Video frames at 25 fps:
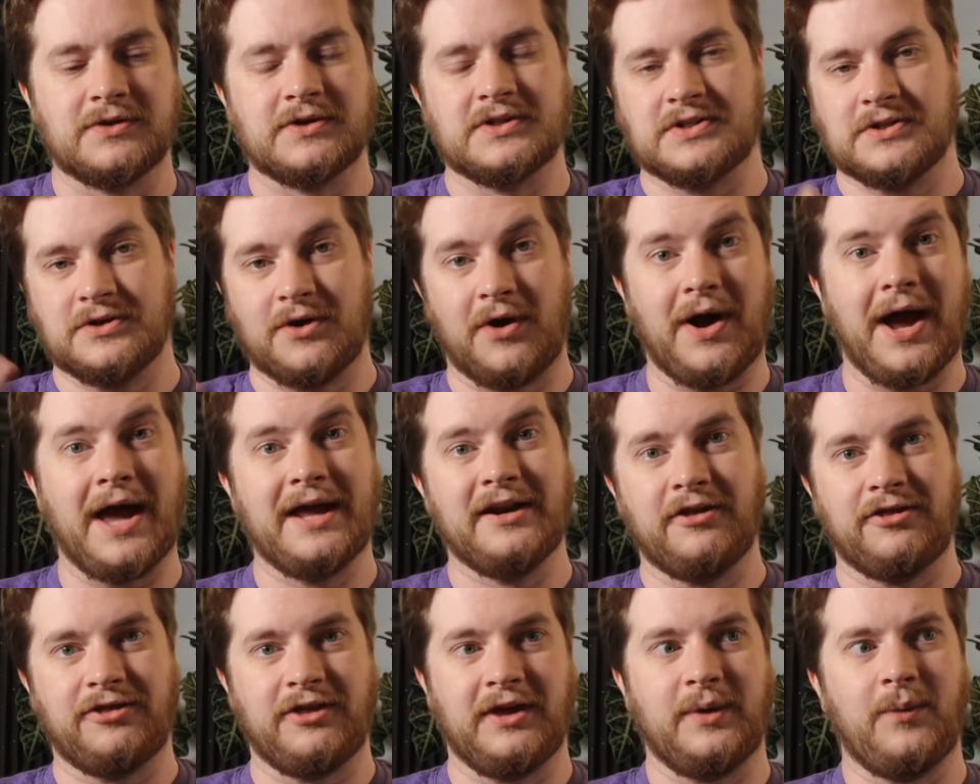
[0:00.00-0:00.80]
It's not
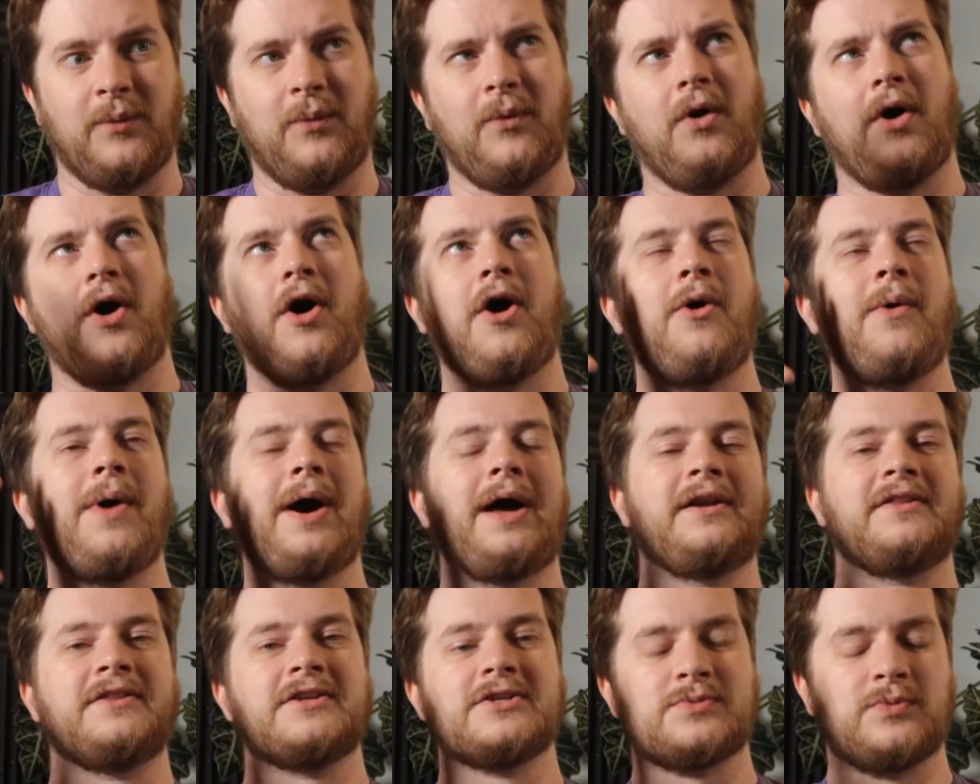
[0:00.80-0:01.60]
anything whoa
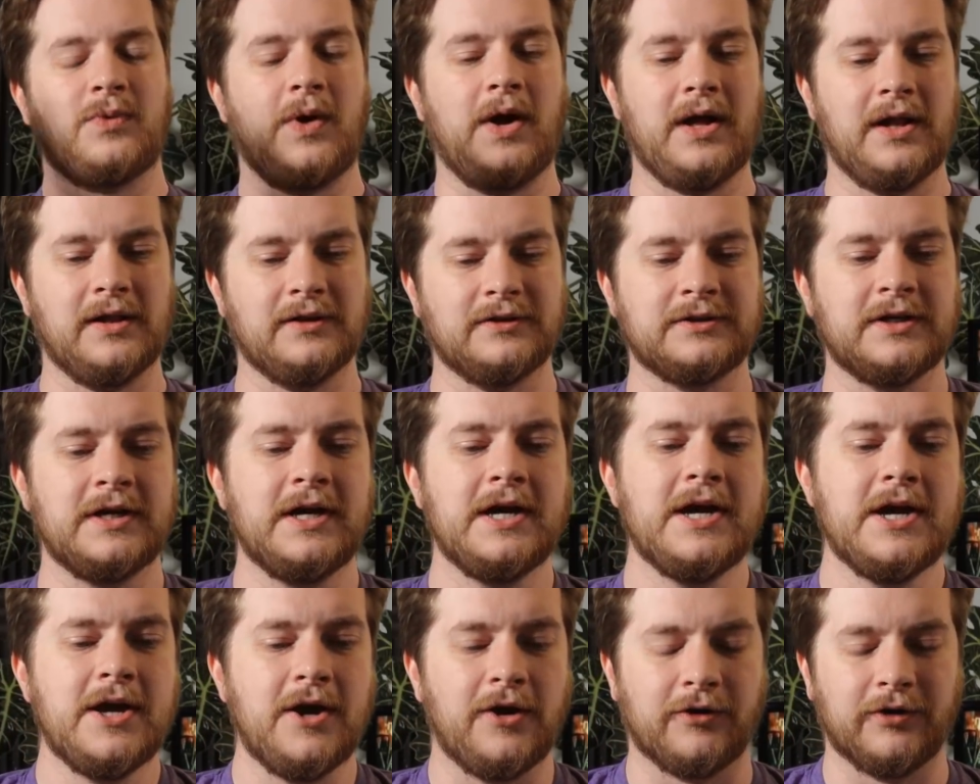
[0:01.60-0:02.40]
out of this world
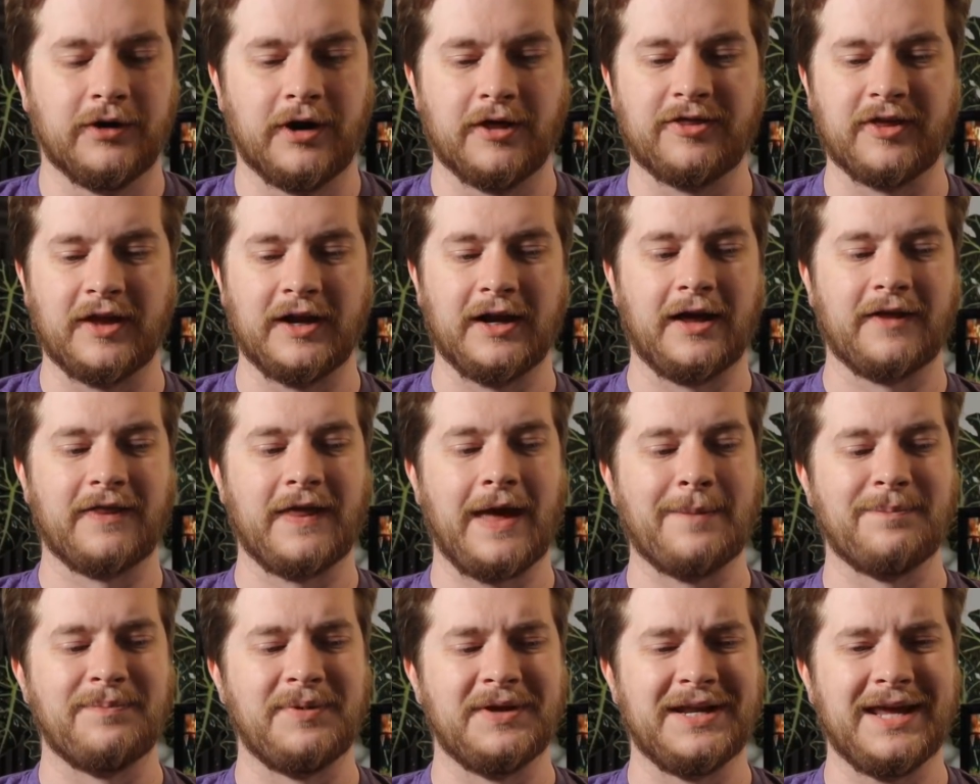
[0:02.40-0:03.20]
or anything like
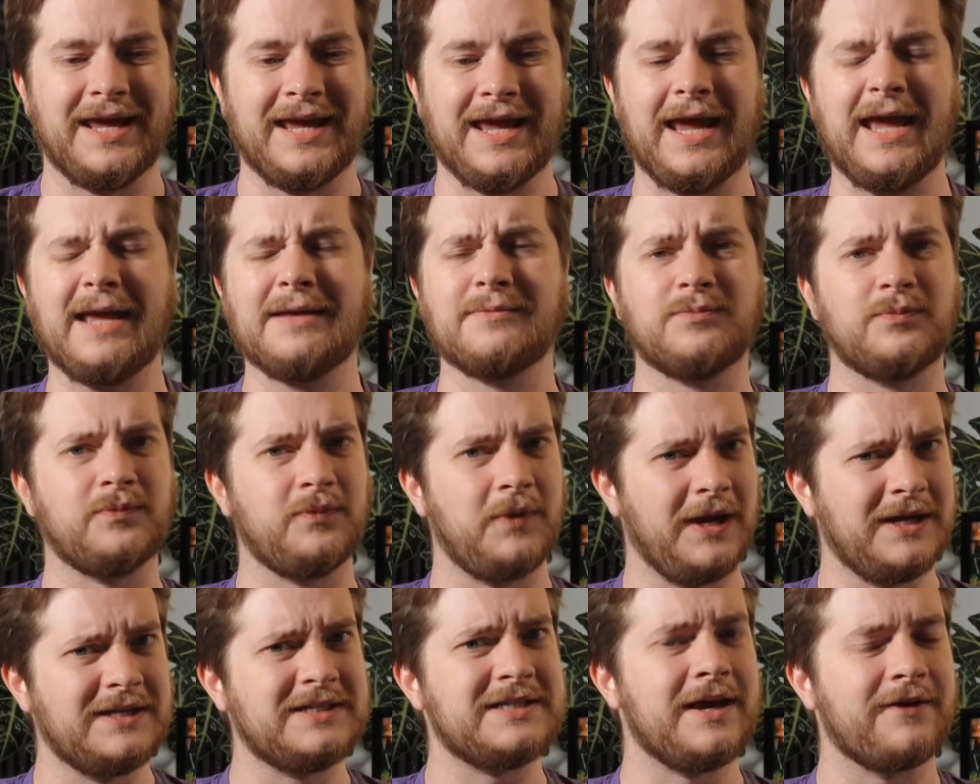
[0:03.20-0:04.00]
that. But it
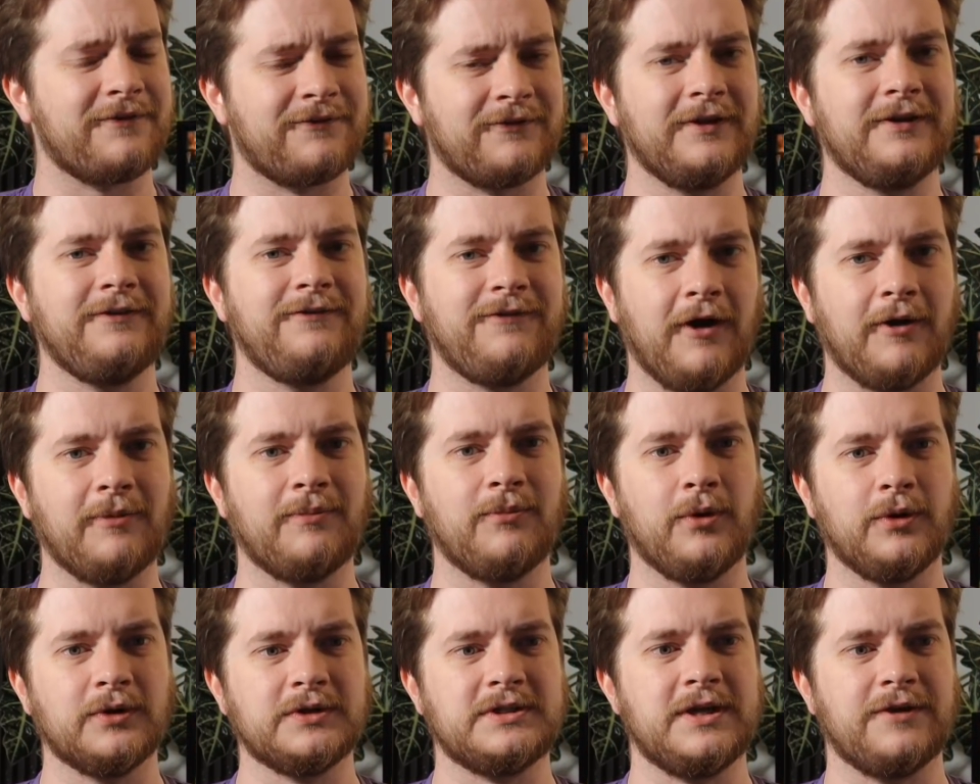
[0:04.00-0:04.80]
it definitely felt
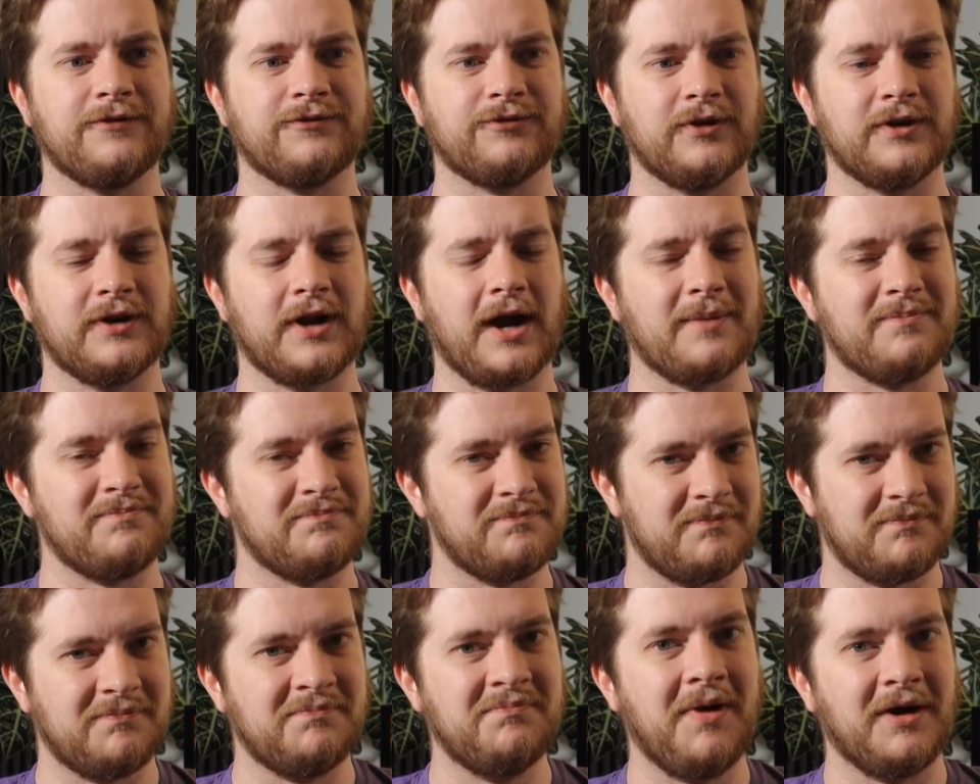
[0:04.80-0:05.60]
more different.
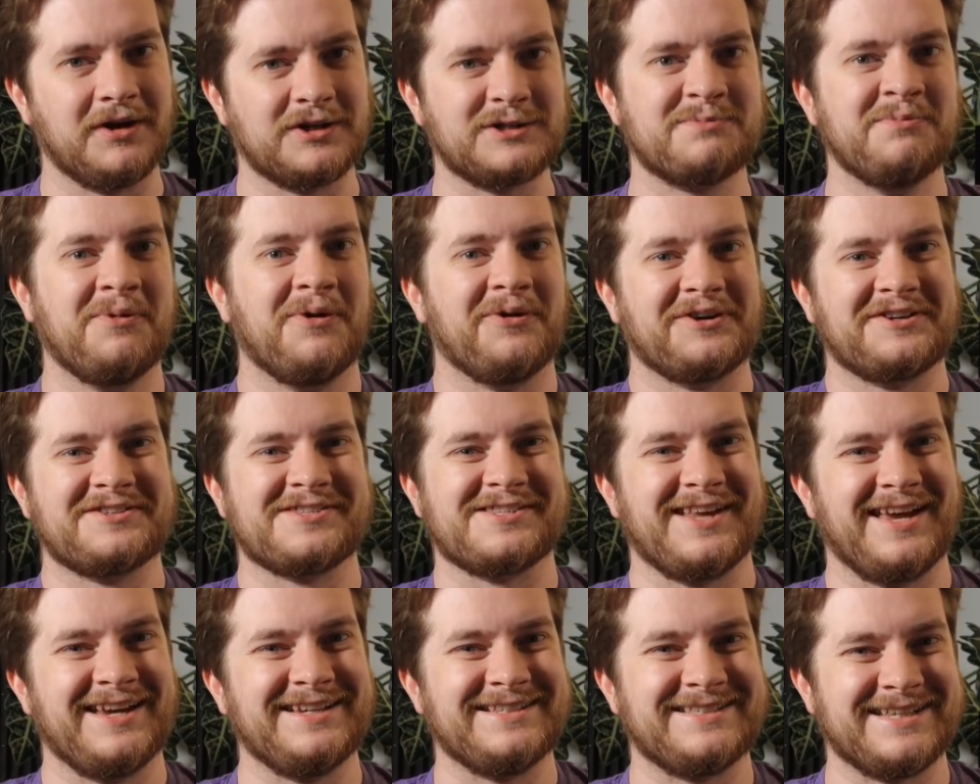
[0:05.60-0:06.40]
I'm much more
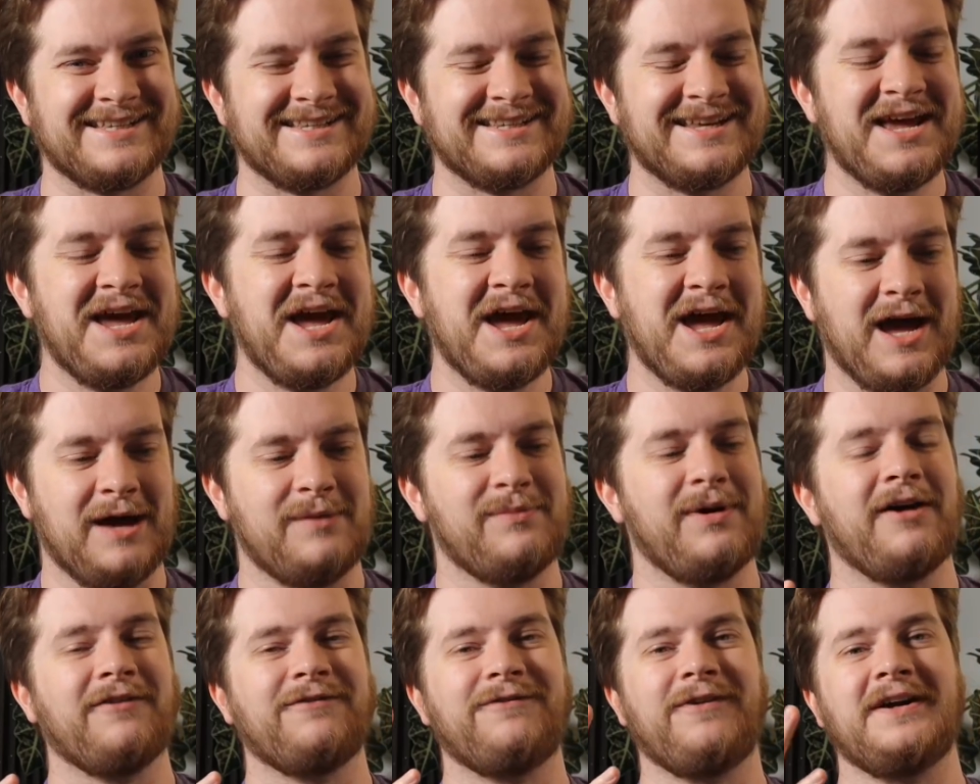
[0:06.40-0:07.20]
excited
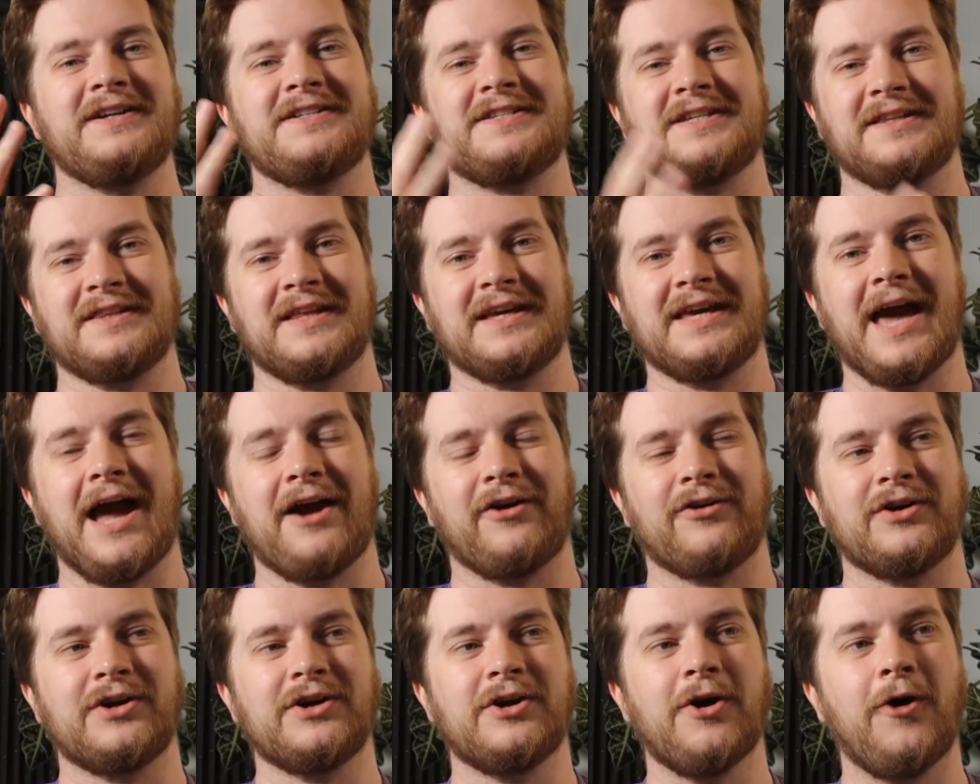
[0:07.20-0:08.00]
about fighting the
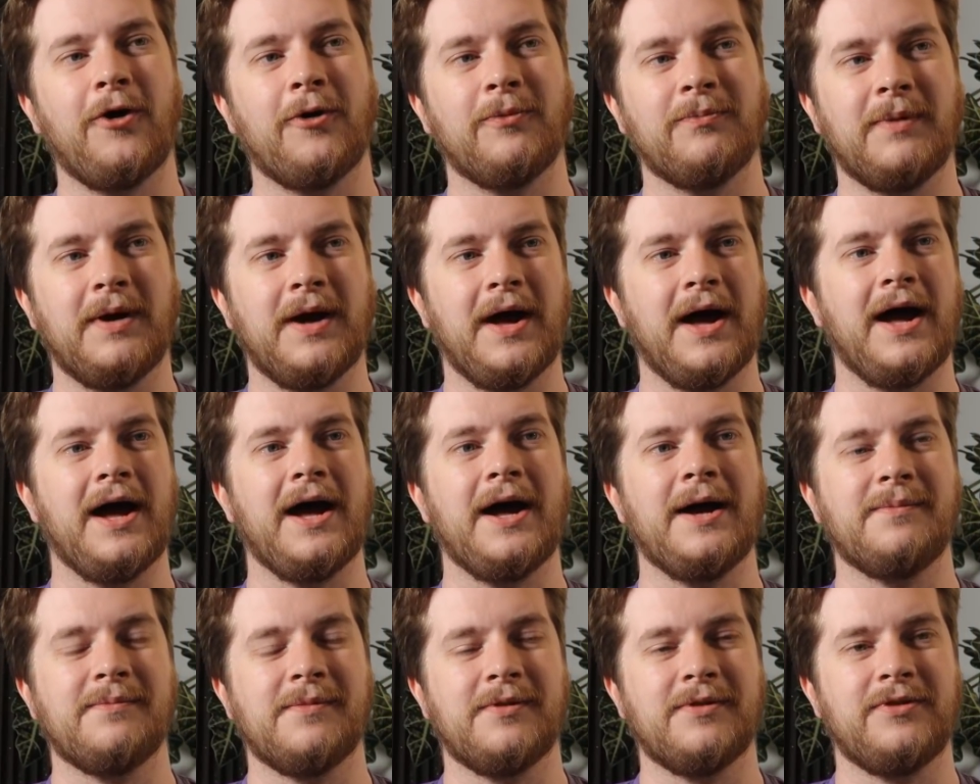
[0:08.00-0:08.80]
Garangolm
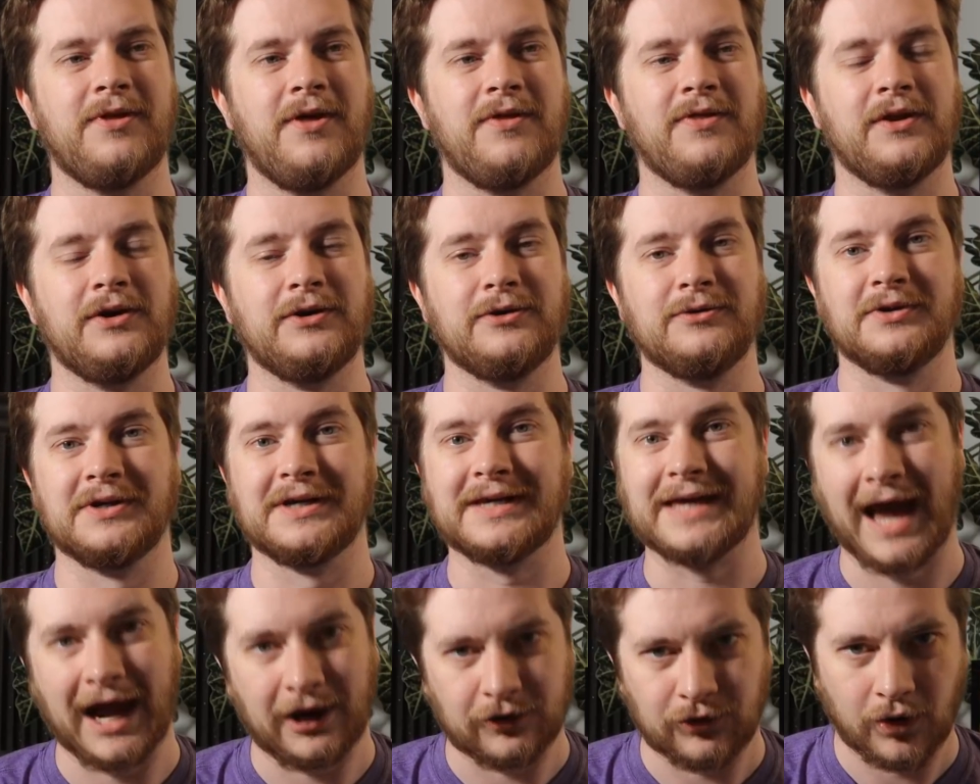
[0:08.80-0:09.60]
um, than the
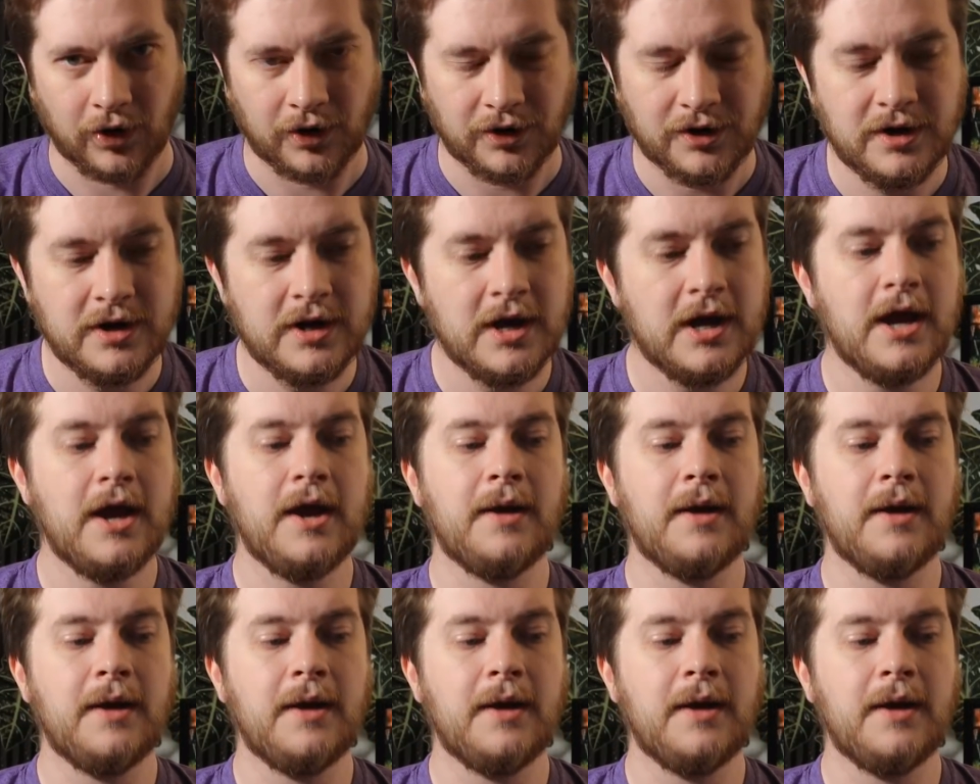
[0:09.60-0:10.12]
Lunagaron.